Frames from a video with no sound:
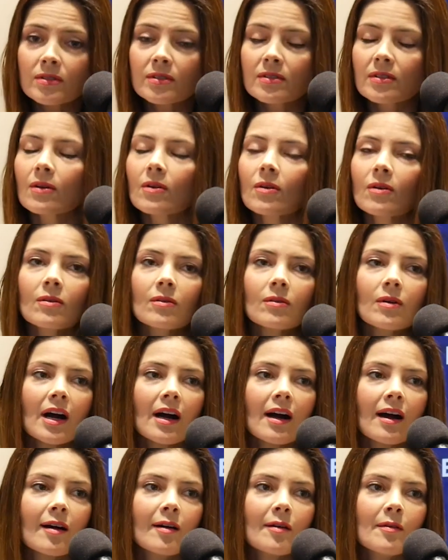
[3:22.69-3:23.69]
So
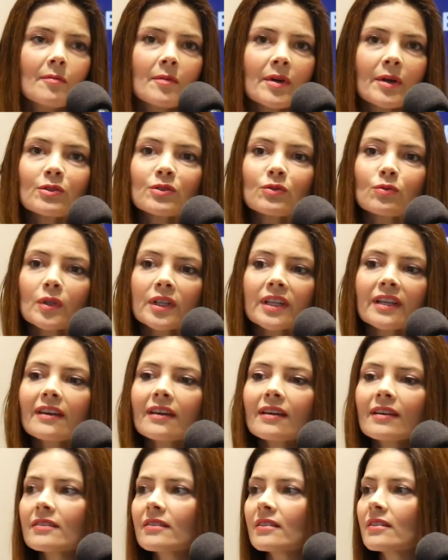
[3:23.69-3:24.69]
it was really
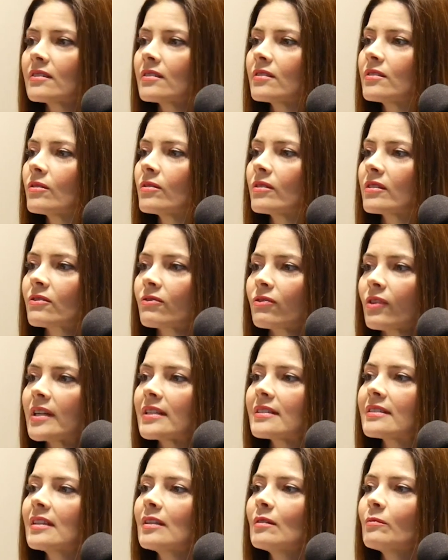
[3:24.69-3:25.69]
easy to do this
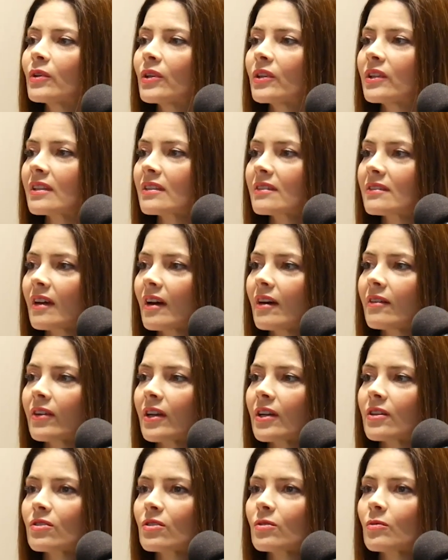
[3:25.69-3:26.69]
fun team building stuff,
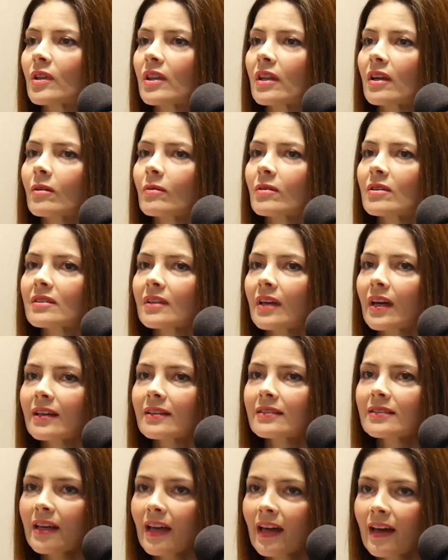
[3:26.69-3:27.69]
Andrew, when there was
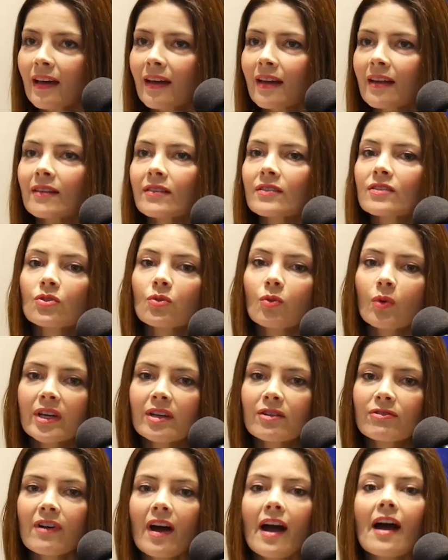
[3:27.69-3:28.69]
like 10,
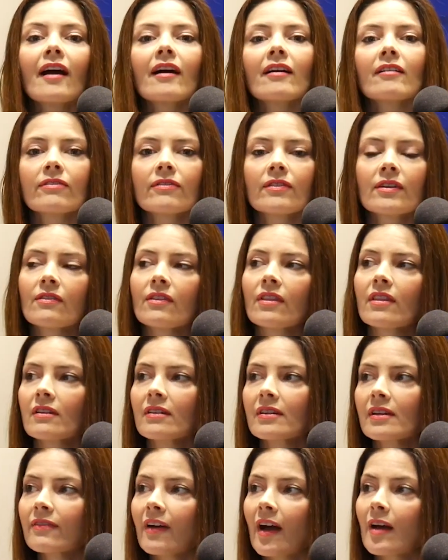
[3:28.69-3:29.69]
25,
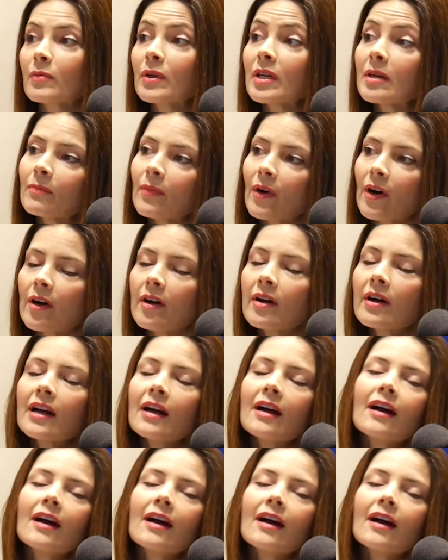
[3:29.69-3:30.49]
35 people.